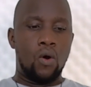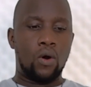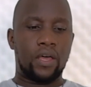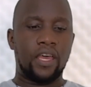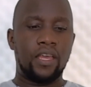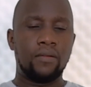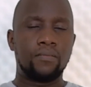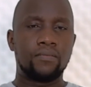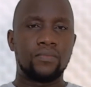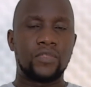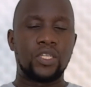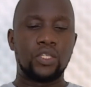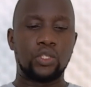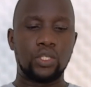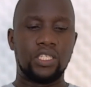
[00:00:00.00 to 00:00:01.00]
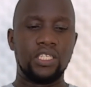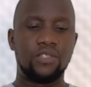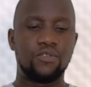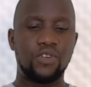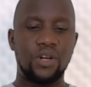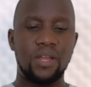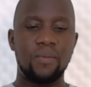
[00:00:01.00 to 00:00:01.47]
Okay, so it
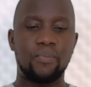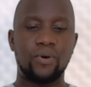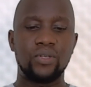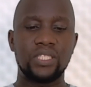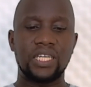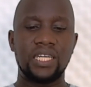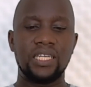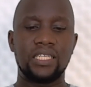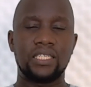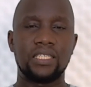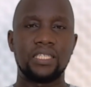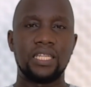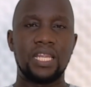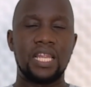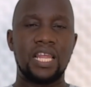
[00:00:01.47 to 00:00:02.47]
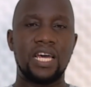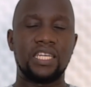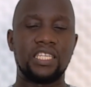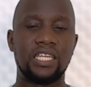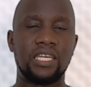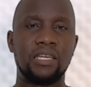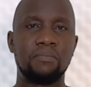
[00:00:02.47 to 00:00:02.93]
is very important
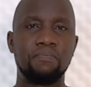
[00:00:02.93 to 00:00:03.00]
that